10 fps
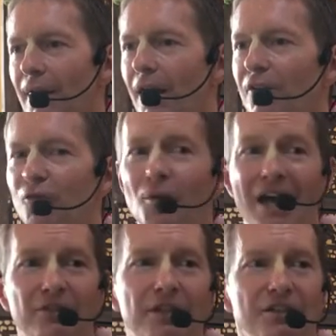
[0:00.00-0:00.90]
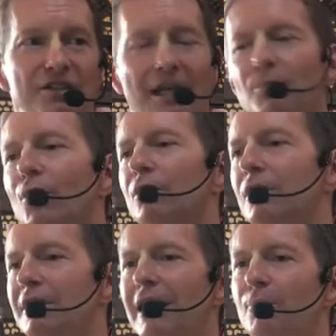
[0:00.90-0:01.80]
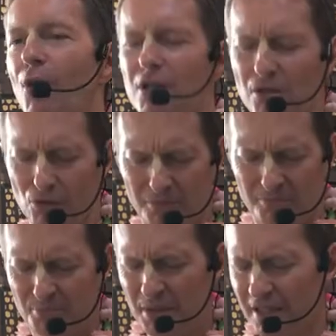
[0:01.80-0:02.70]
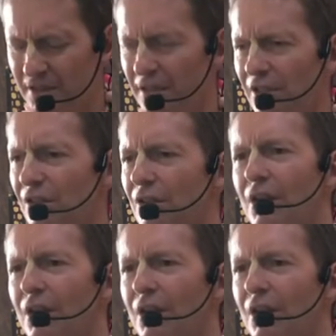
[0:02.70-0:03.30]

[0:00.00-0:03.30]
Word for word: And for evidence, they brought the dead body all beaten and